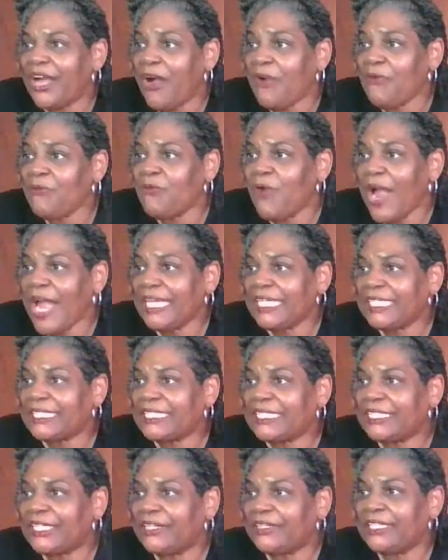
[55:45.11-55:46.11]
All right,
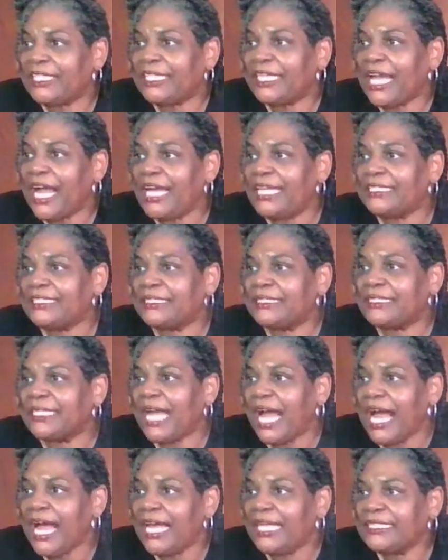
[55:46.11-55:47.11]
Shirley, God's,
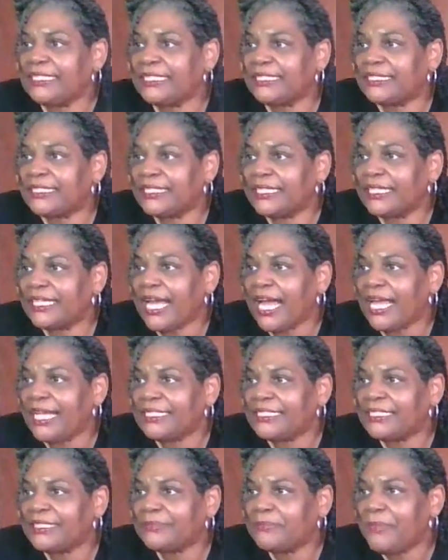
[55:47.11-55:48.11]
God's,
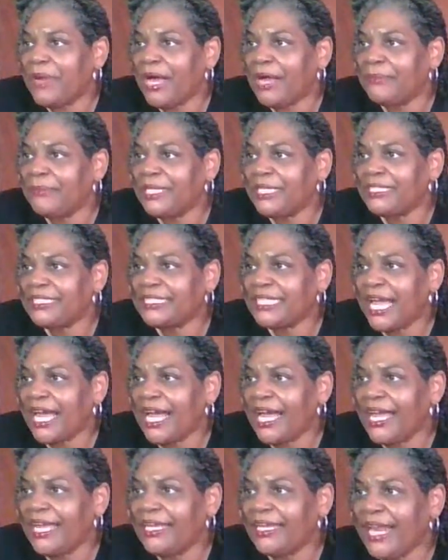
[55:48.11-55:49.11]
God's mommy
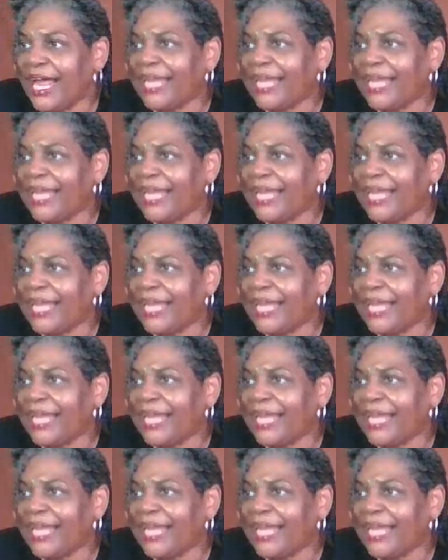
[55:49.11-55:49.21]
side.